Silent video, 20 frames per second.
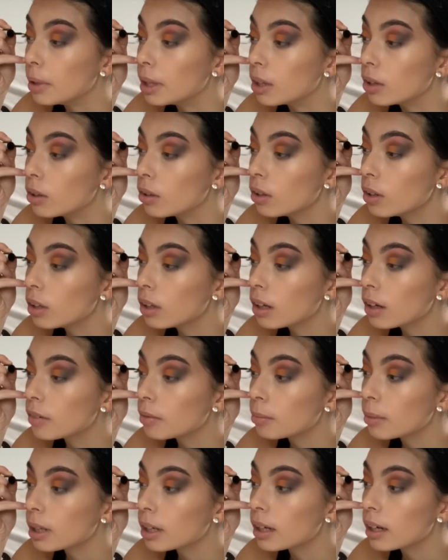middle of
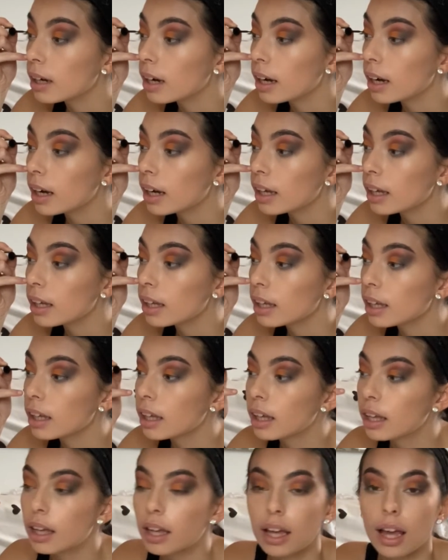my eye
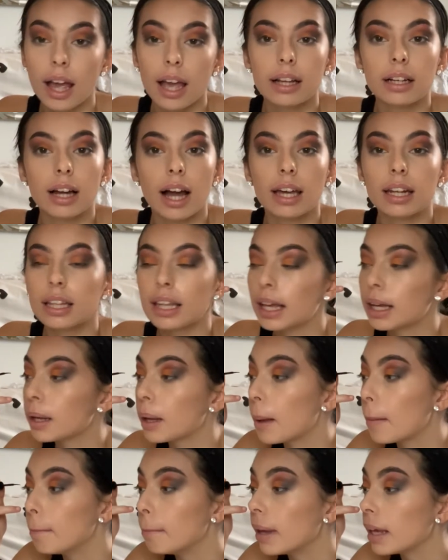and kind of like
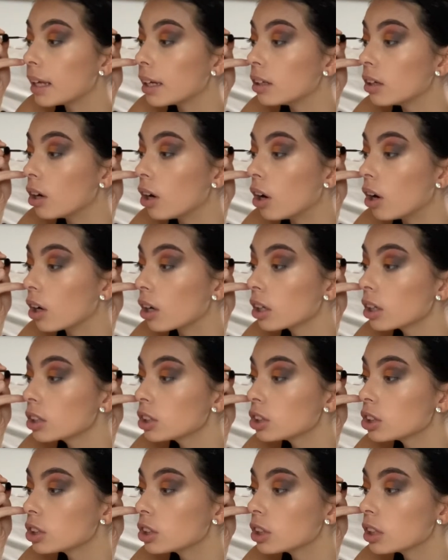make an
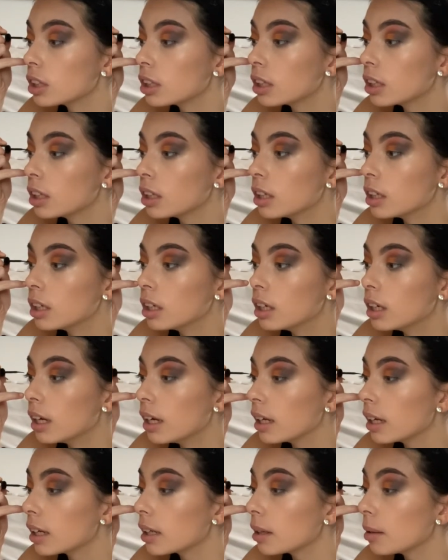arch
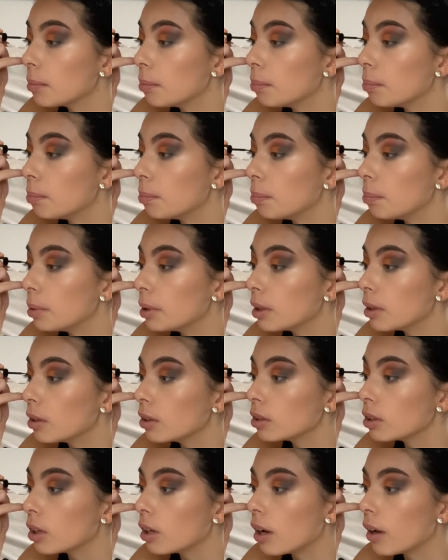and kind of
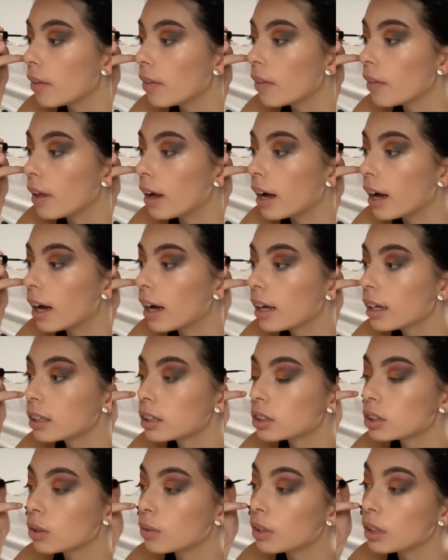build on that.
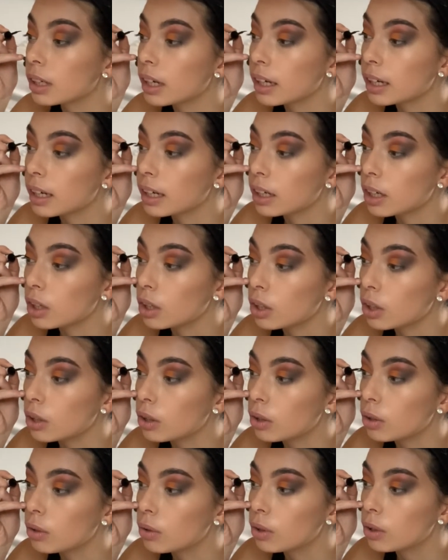So then I kind of
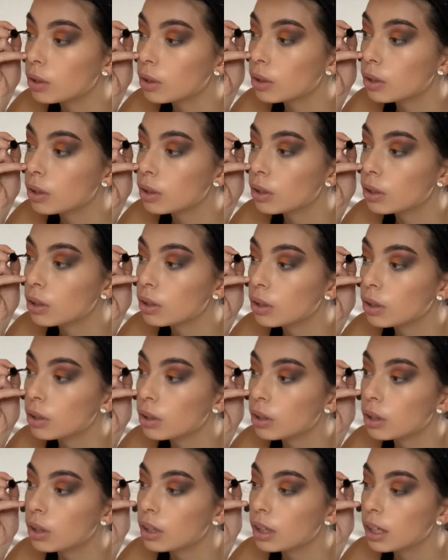go
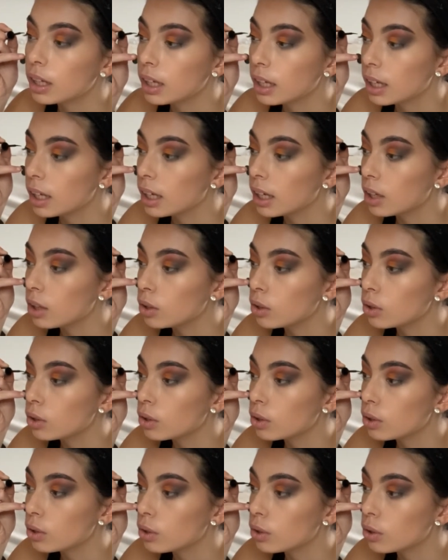
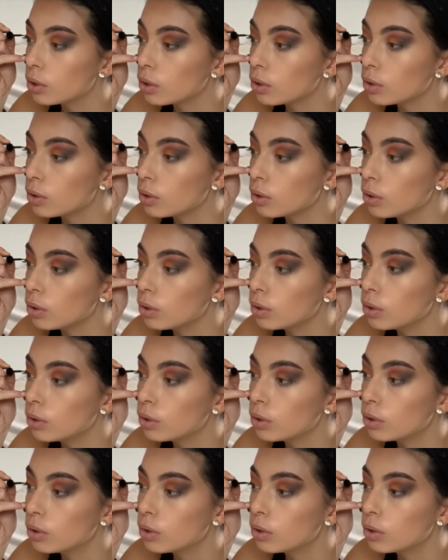
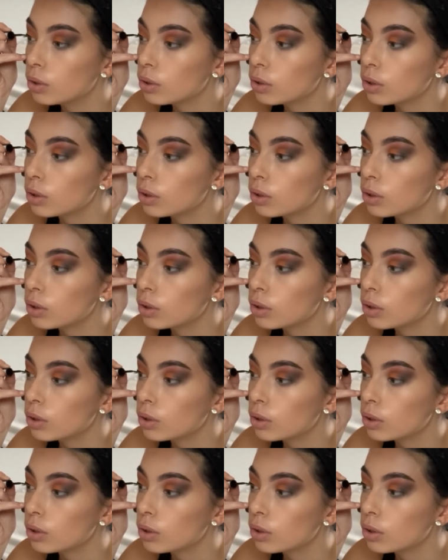into